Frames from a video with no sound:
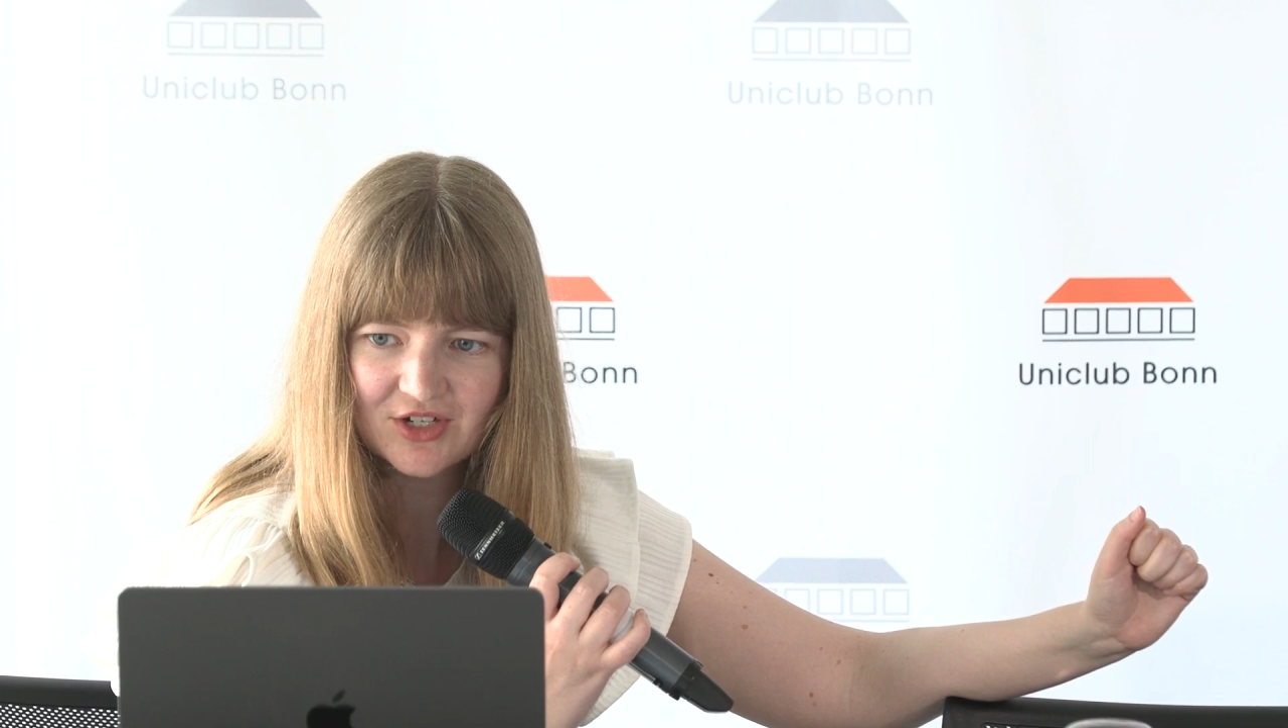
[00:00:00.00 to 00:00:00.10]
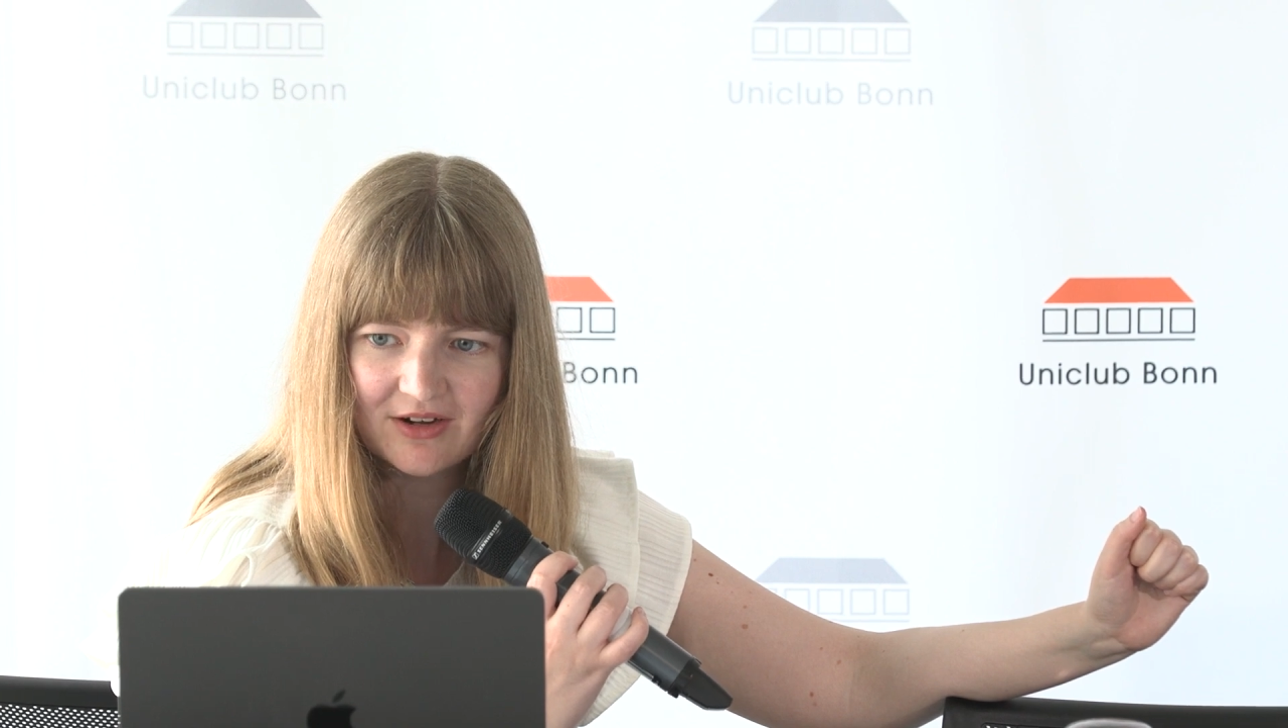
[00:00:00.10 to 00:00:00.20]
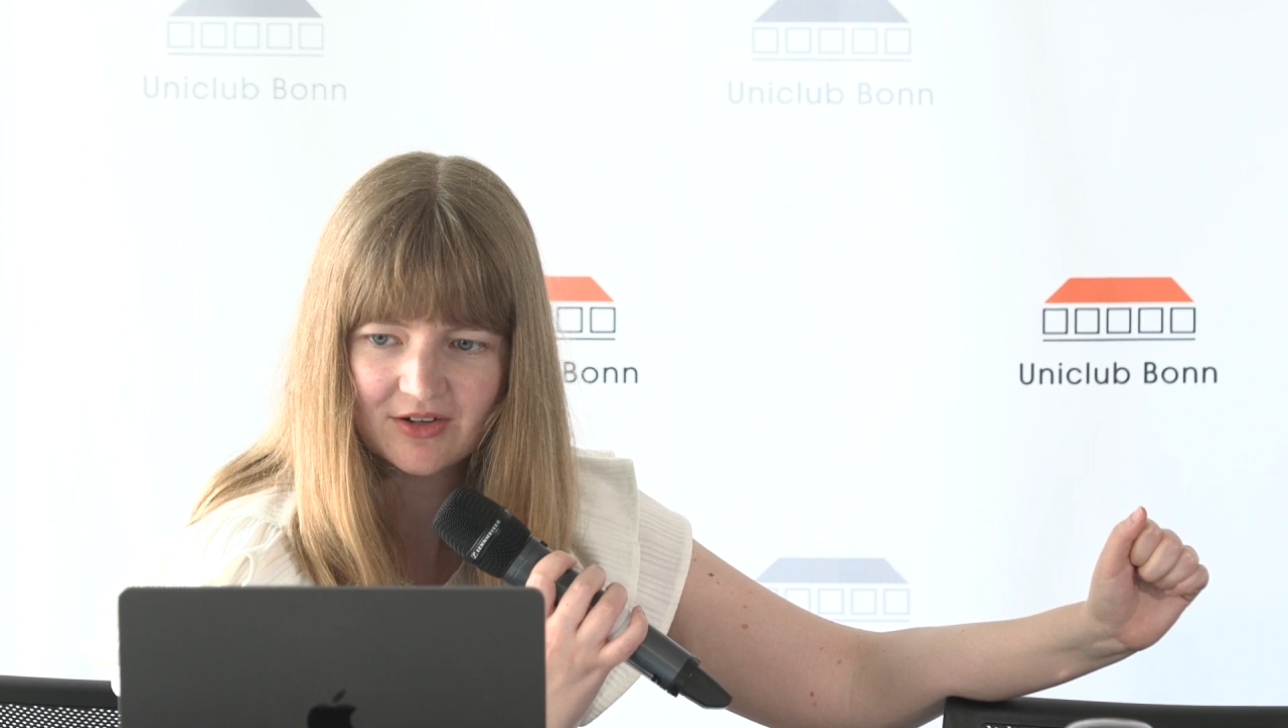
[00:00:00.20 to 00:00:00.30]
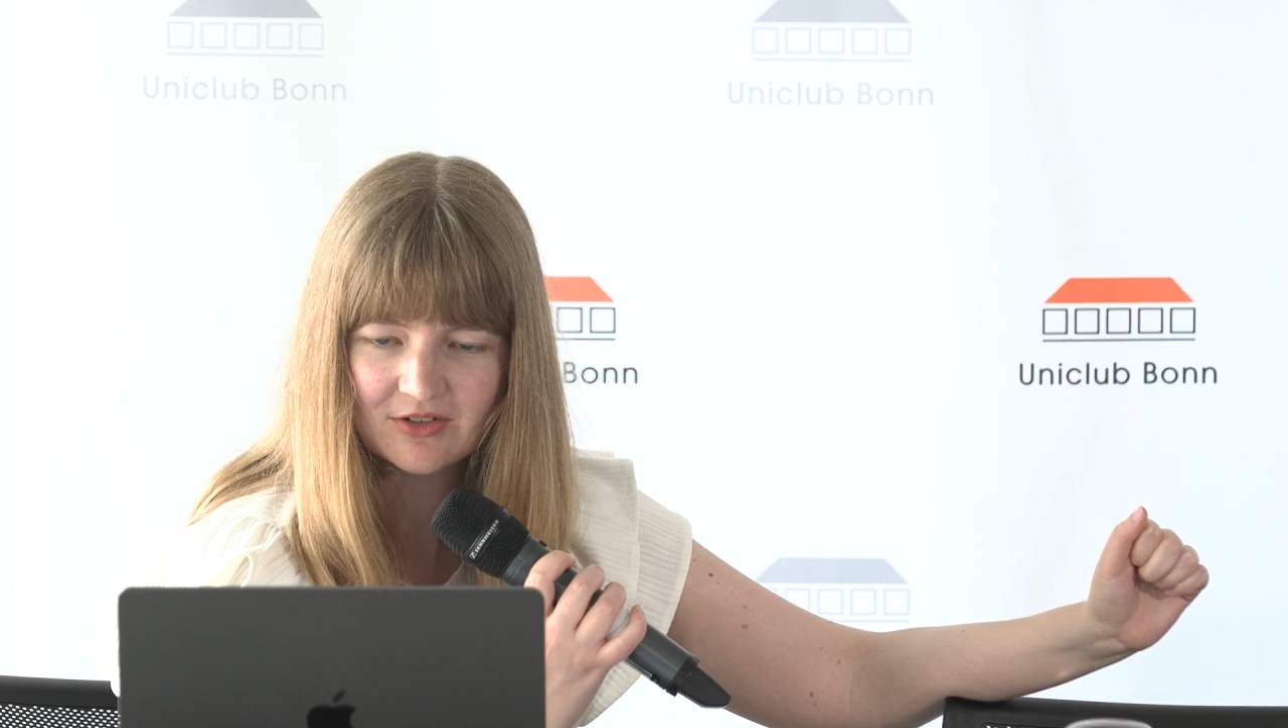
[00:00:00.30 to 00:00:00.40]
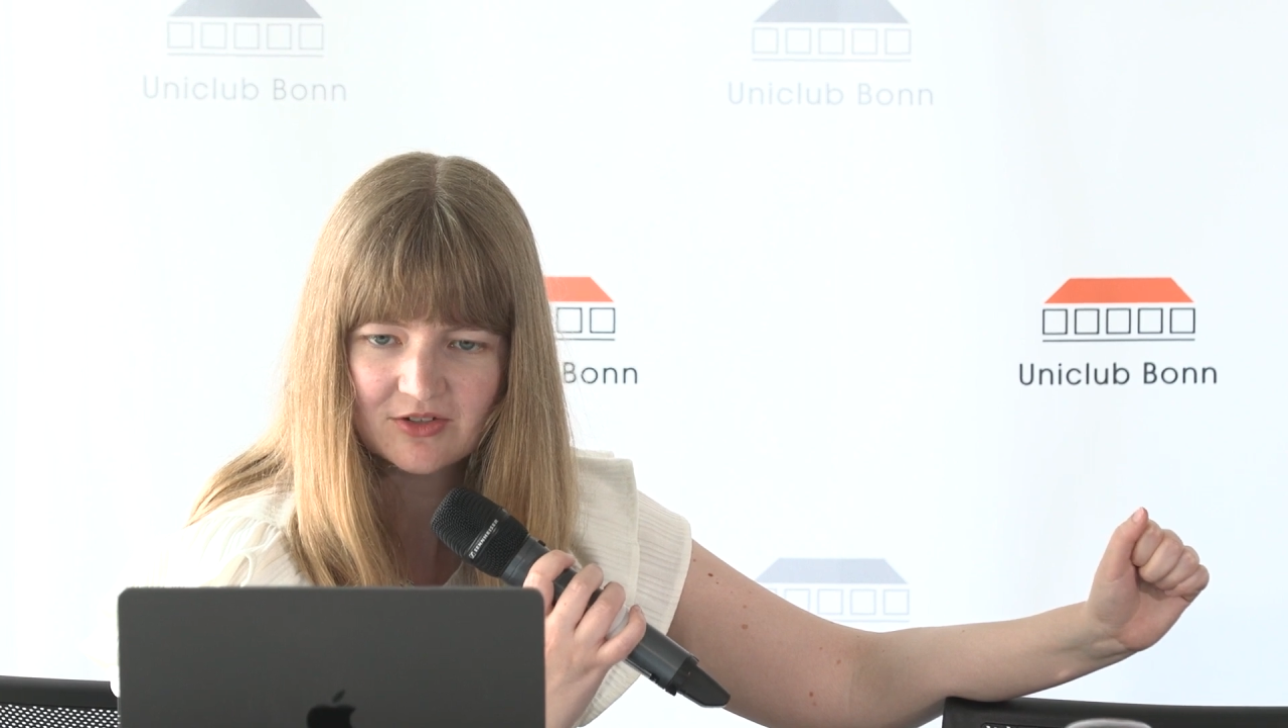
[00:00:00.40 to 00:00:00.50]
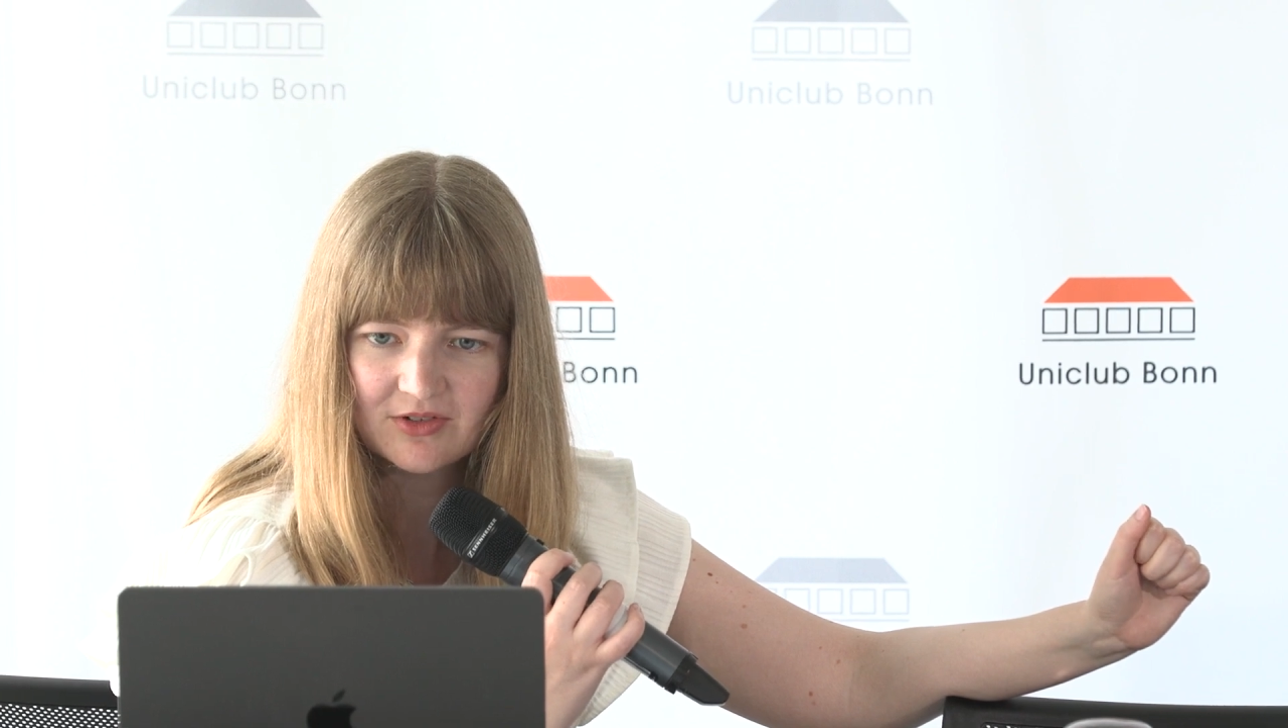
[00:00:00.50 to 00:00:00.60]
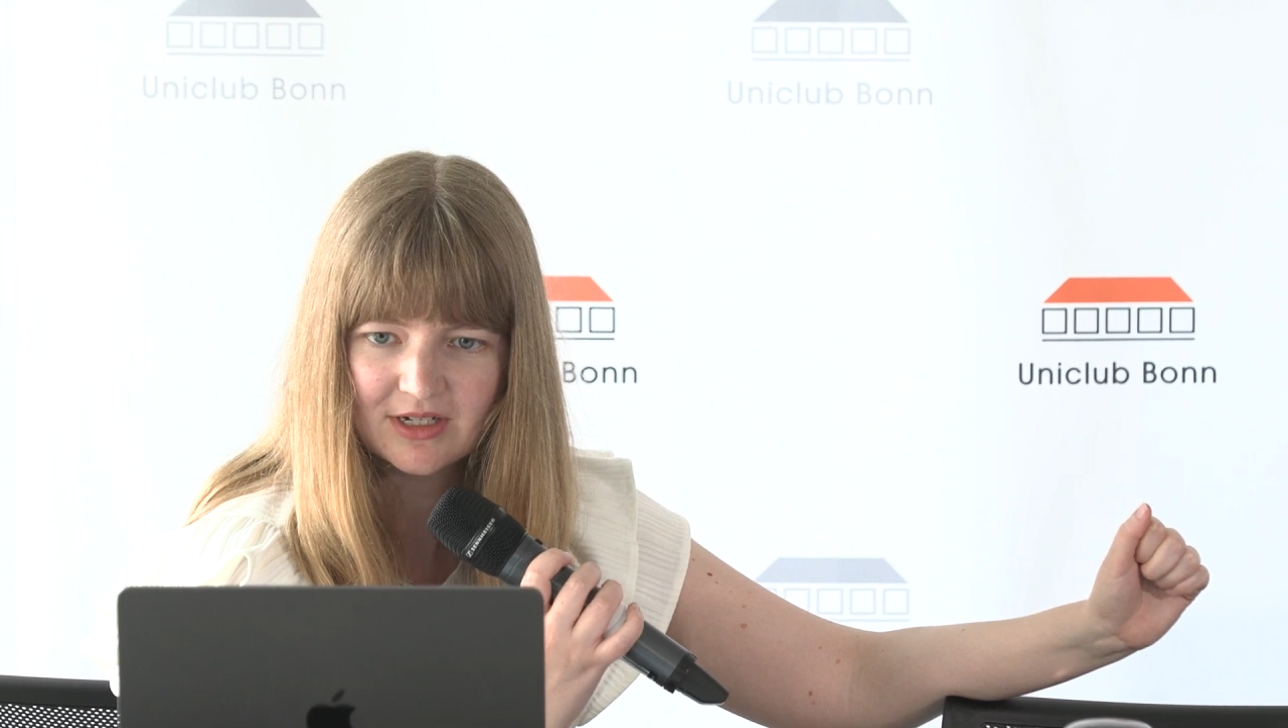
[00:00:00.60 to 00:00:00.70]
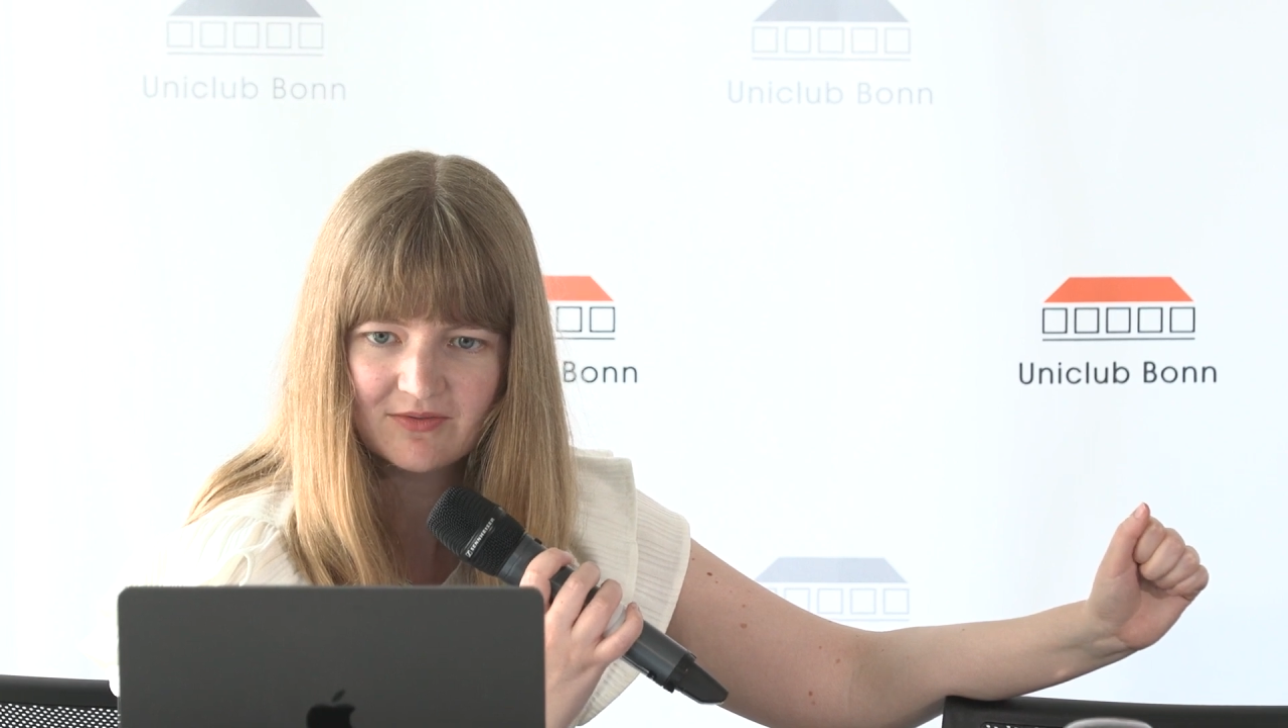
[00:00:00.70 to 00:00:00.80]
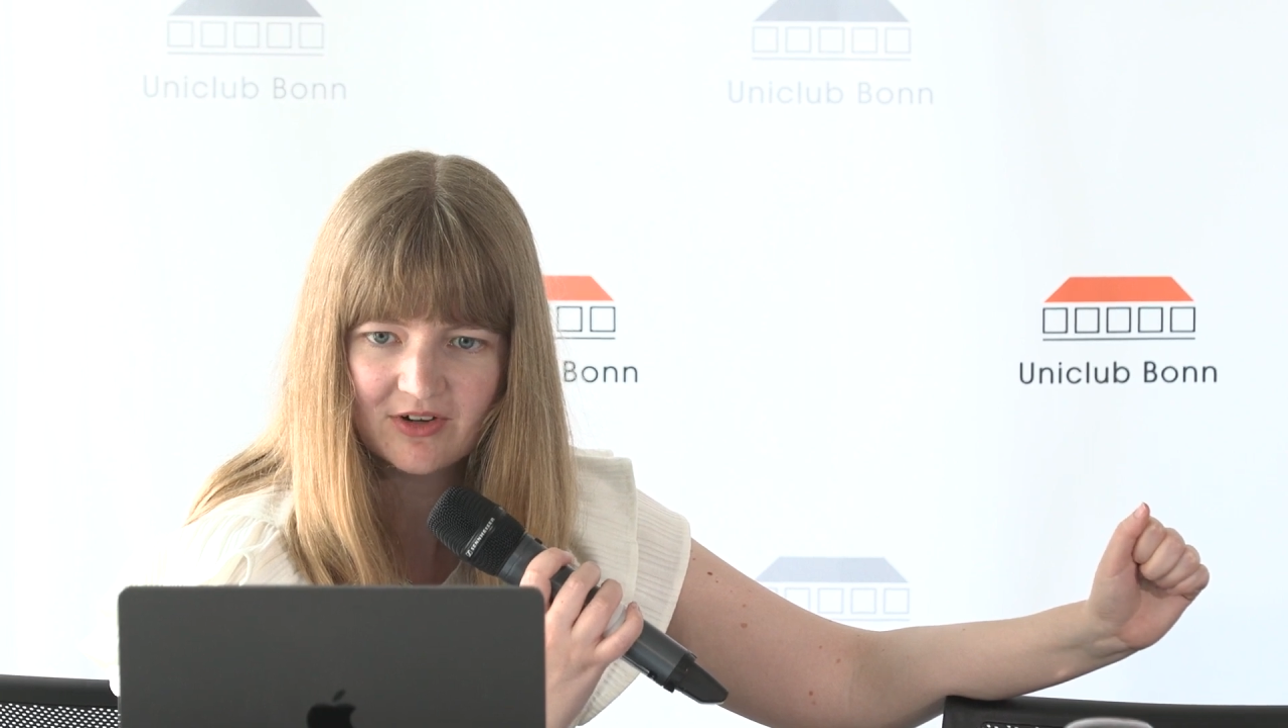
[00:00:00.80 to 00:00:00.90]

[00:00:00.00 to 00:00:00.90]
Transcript: sharing your screen,